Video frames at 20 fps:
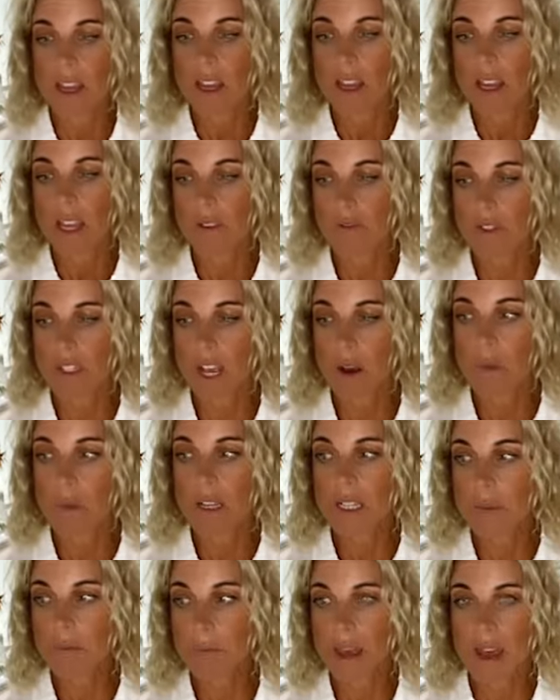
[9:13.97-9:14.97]
If
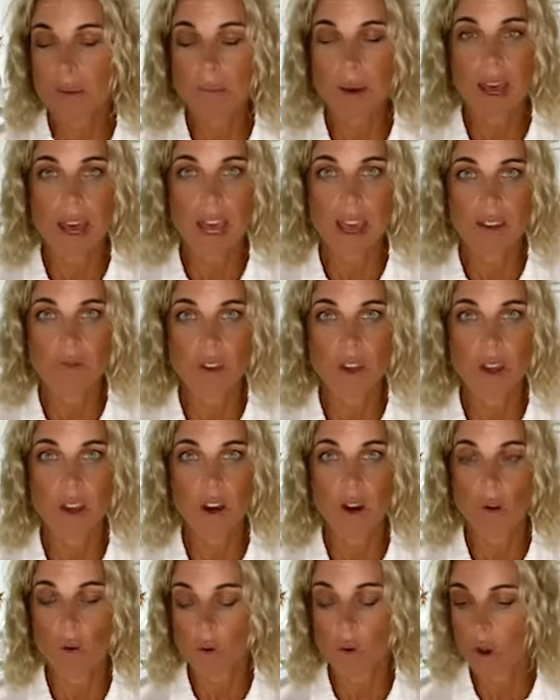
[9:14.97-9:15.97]
someone's bad
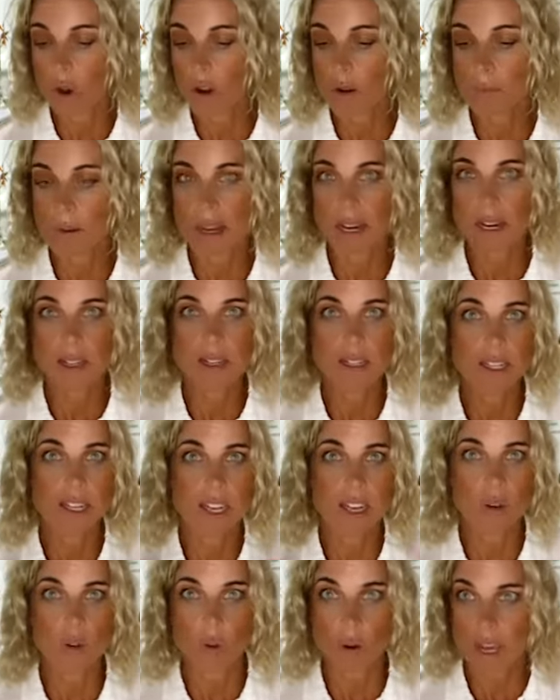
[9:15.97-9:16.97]
behavior or
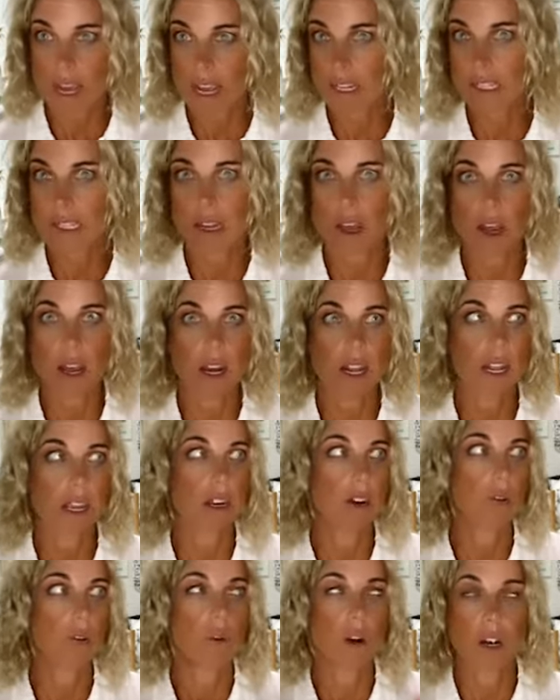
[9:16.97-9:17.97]
codependency or
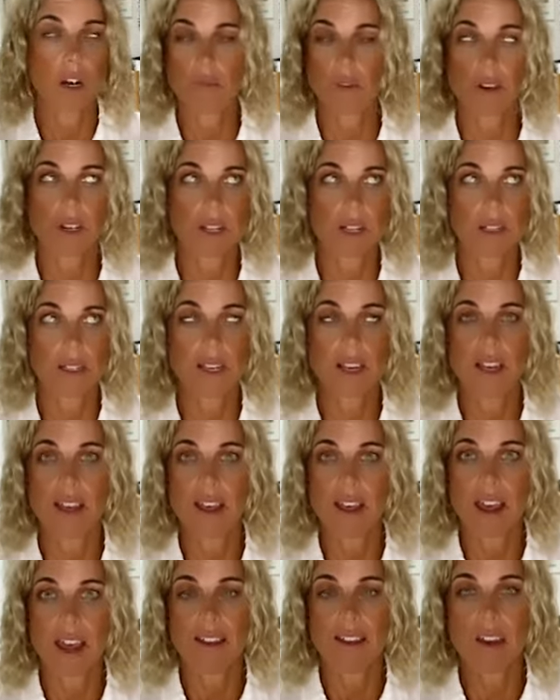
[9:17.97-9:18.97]
gaslighting or whatever it is,
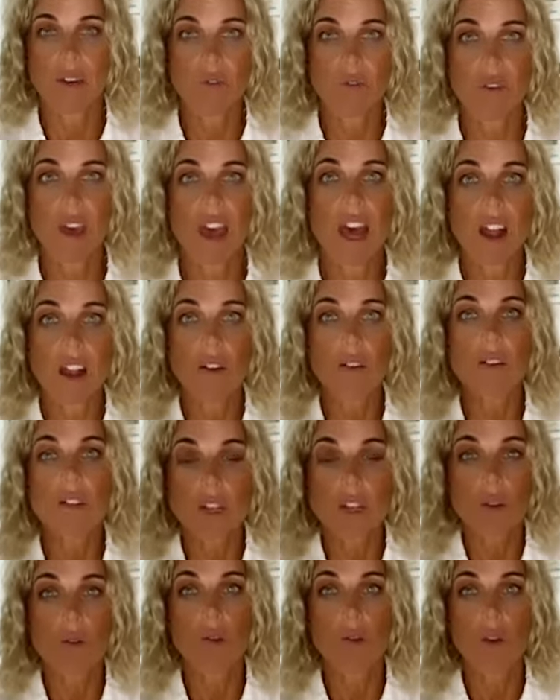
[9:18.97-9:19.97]
and they fail
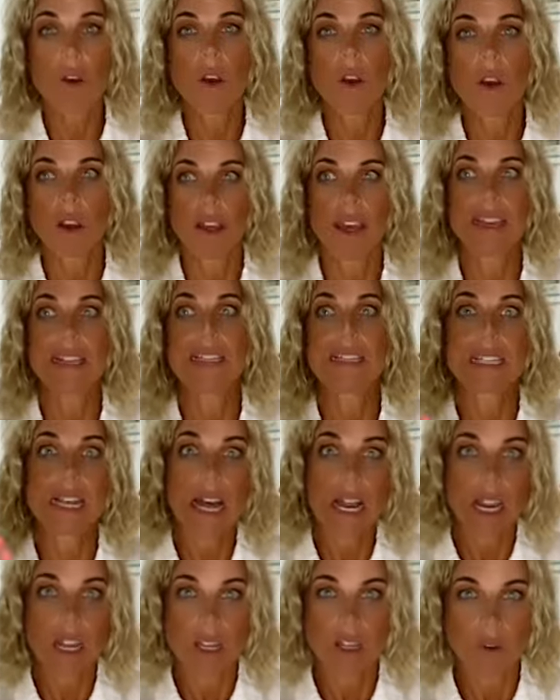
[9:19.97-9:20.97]
to
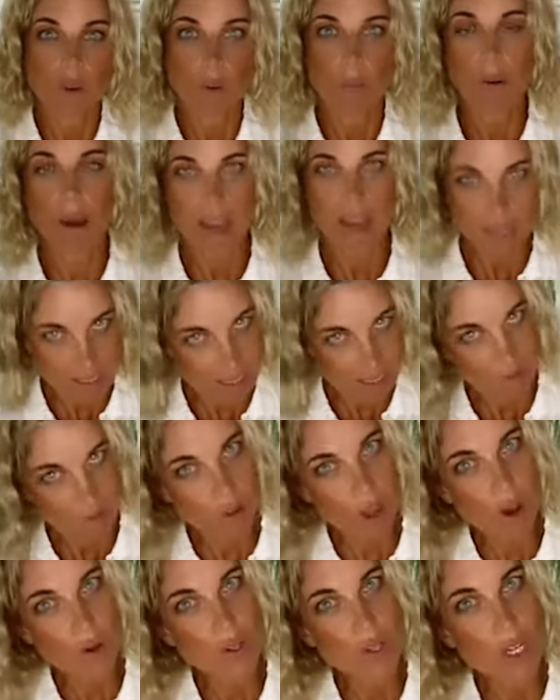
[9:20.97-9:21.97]
excel at your pace, they
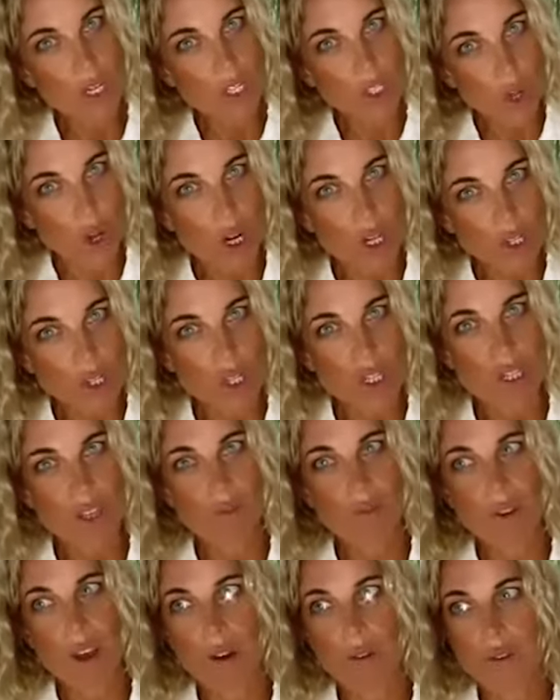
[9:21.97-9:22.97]
fail to acknowledge it, they
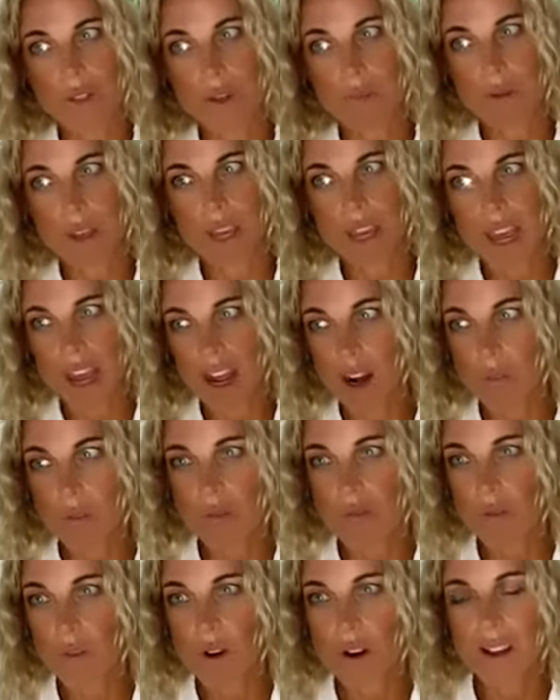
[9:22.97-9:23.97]
fail to be accountable
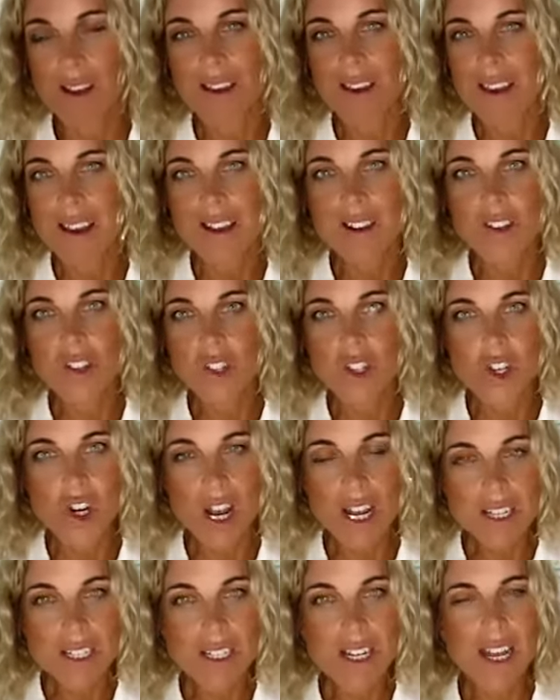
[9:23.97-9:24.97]
for it,
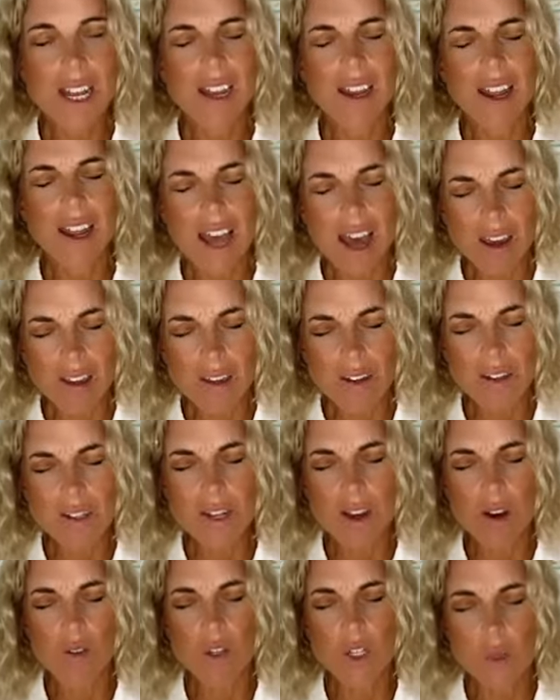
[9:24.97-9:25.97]
just allow
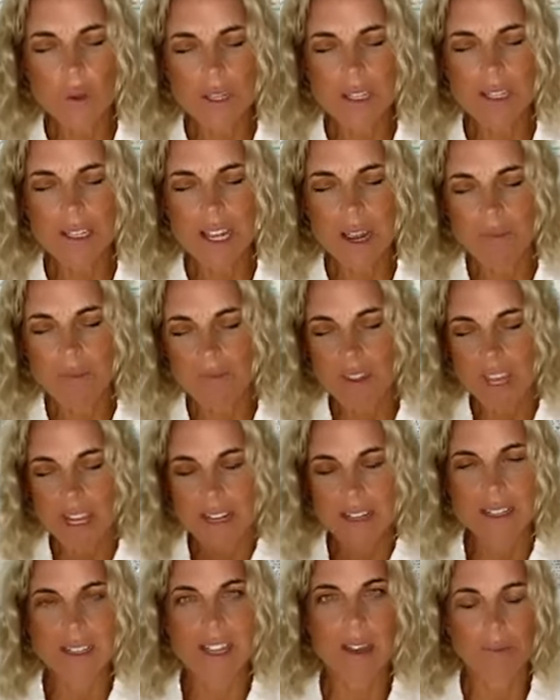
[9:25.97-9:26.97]
yourself to accept that
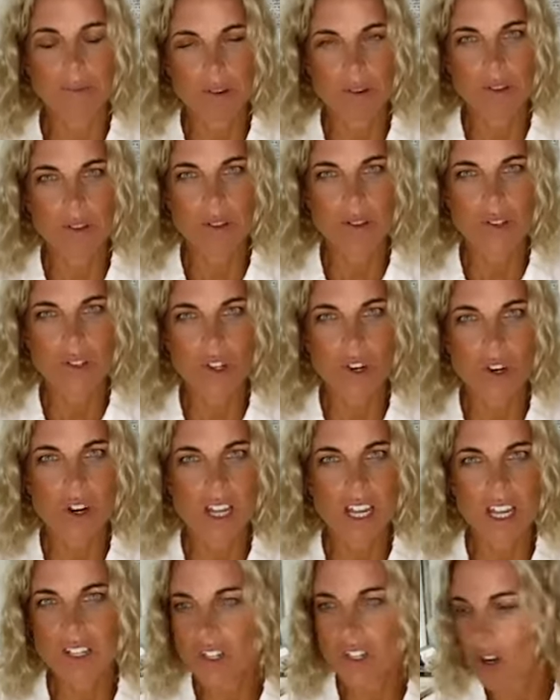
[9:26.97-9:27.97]
as that person's
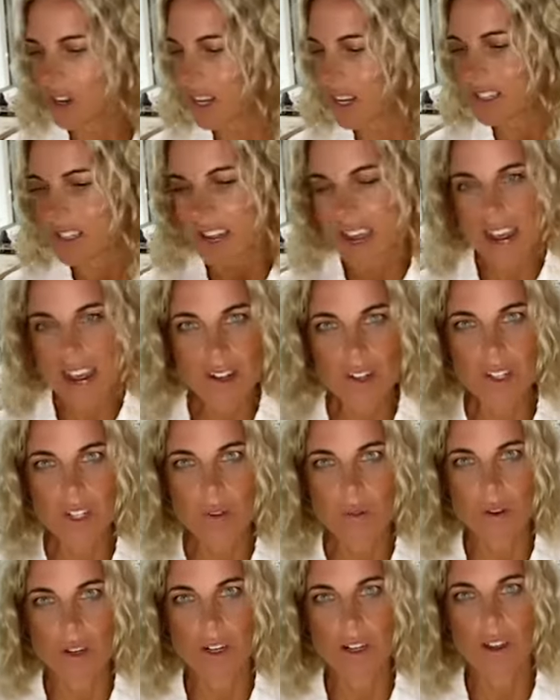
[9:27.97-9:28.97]
journey and don't attach
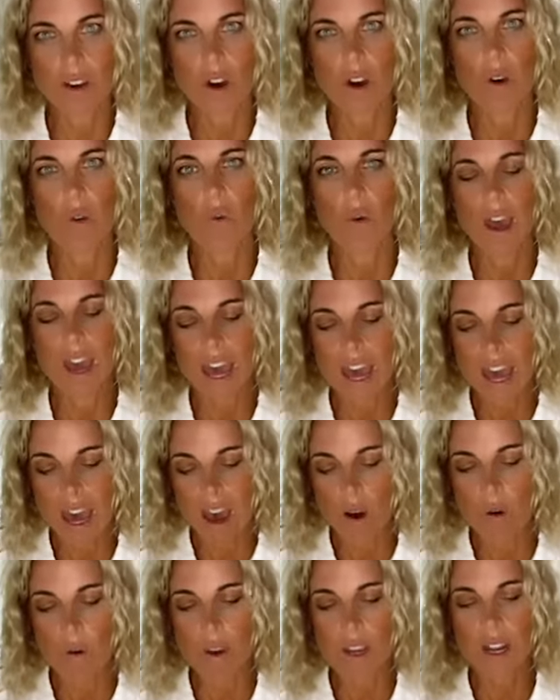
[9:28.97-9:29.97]
to it and go,
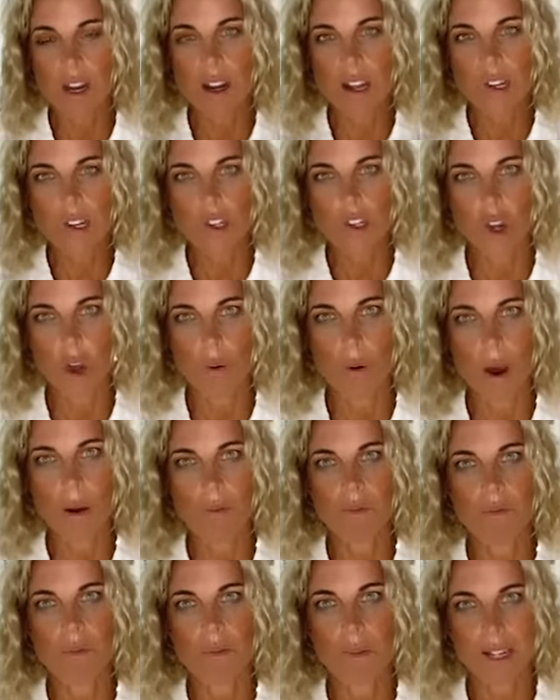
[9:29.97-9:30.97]
how can I show
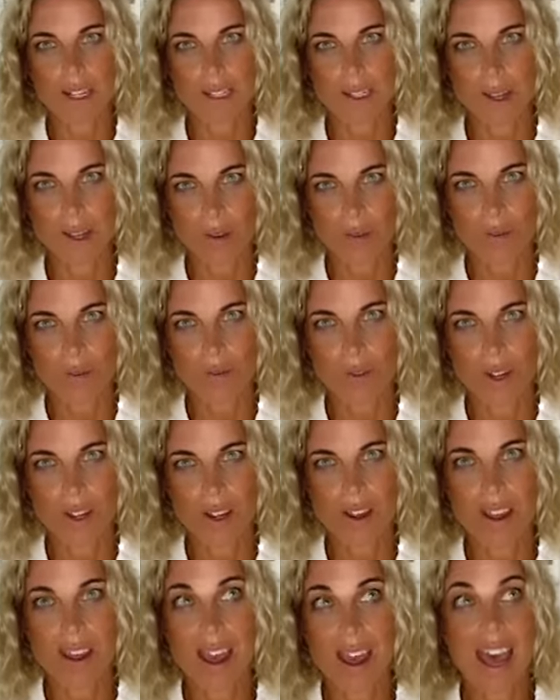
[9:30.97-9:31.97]
up for myself?
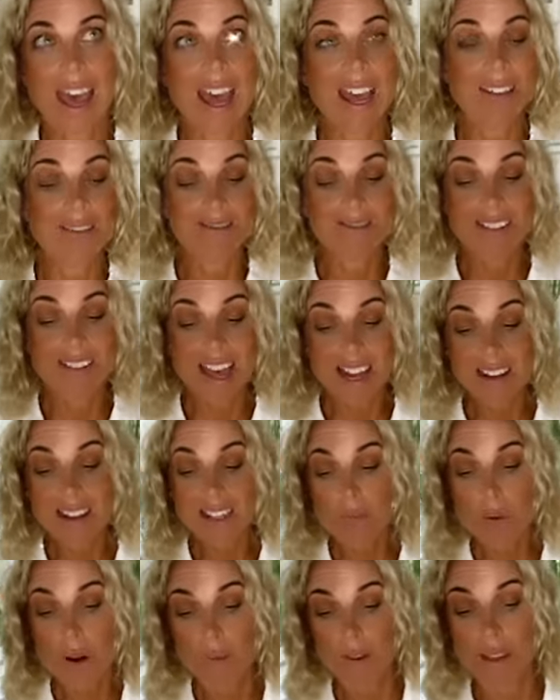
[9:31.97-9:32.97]
And that
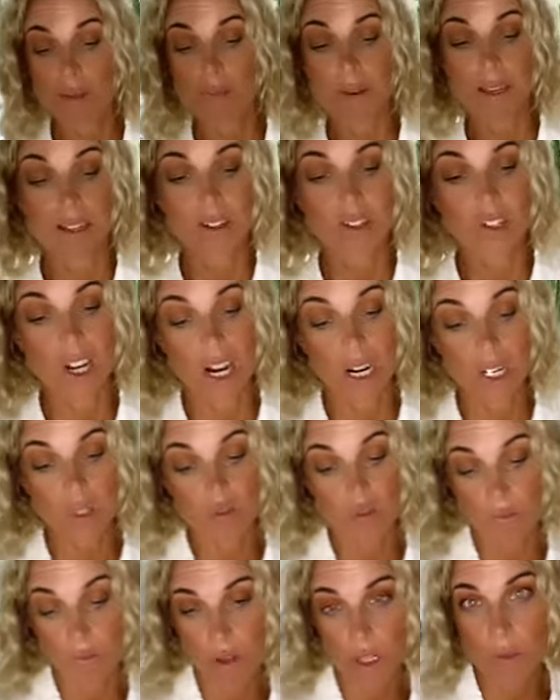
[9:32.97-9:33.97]
is probably the biggest challenge
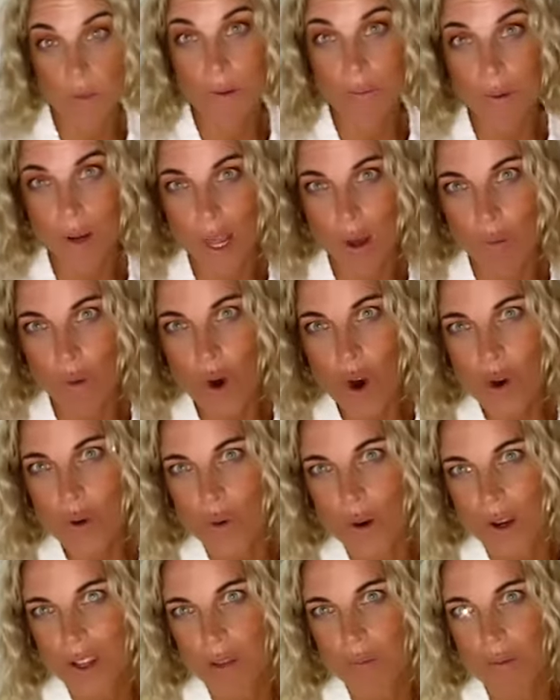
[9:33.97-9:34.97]
for most people I work
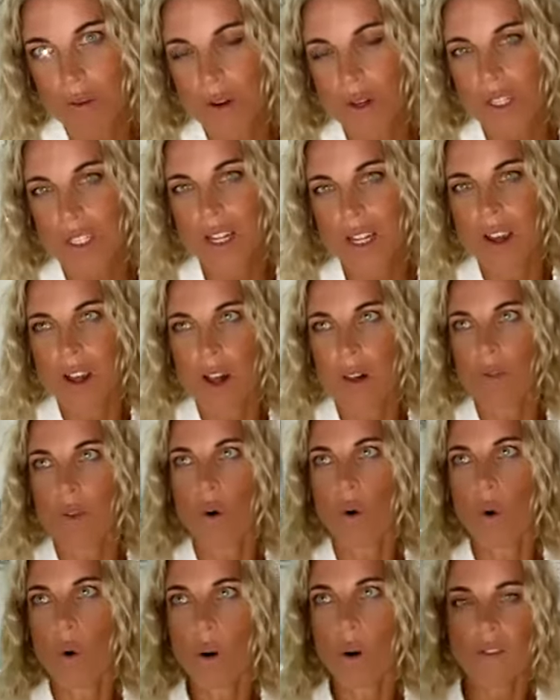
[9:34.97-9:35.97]
with, because
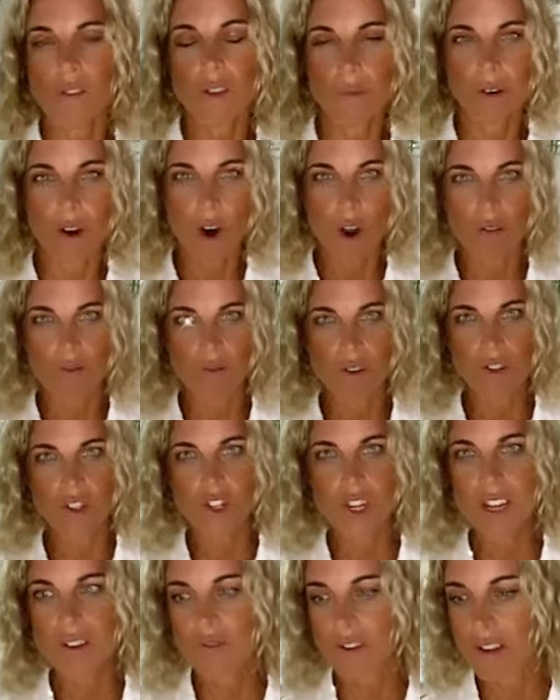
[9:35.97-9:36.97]
all of them are
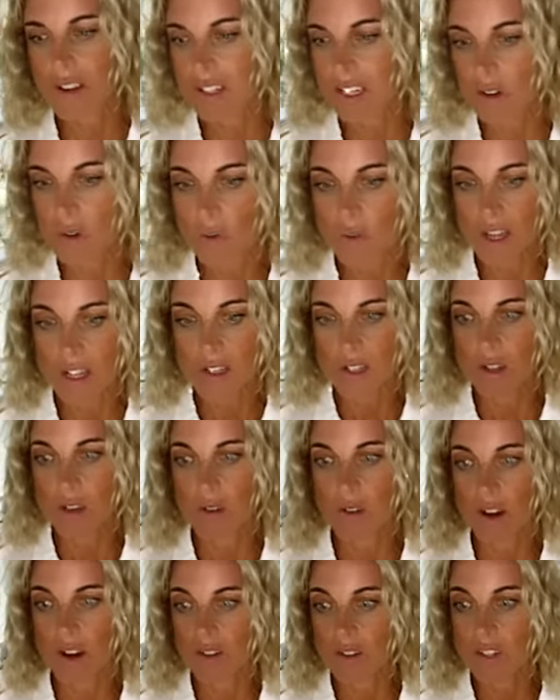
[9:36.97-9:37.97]
overachievers and all they do
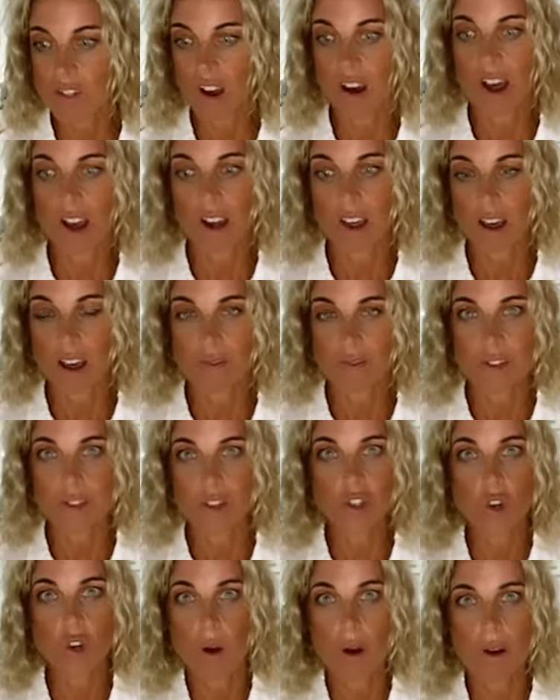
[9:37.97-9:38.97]
their entire lives is
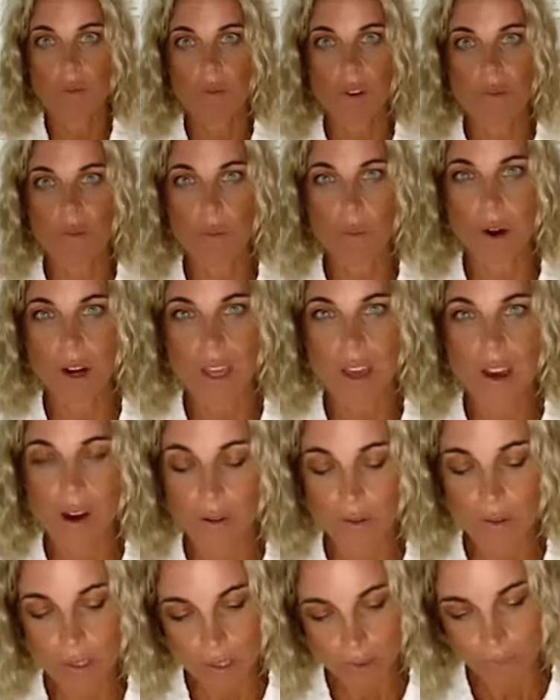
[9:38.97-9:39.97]
show up for everybody
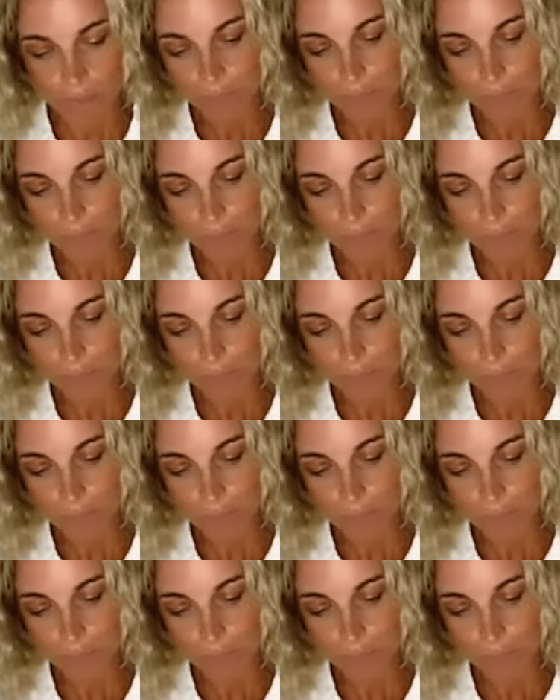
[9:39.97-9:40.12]
else.